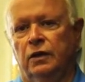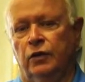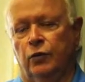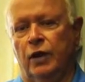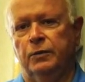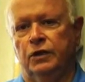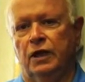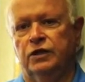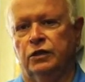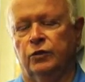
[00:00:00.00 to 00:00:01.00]
the
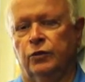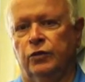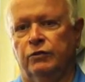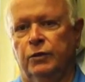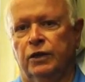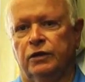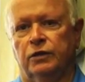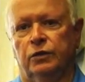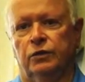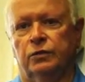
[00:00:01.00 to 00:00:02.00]
reputation we've built
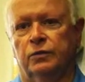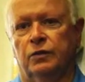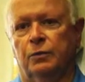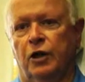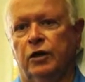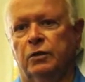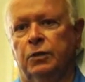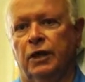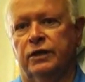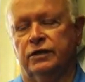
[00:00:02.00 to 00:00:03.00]
to the
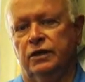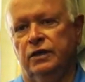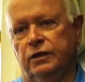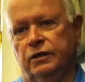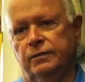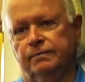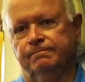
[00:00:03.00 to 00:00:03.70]
marketplace is.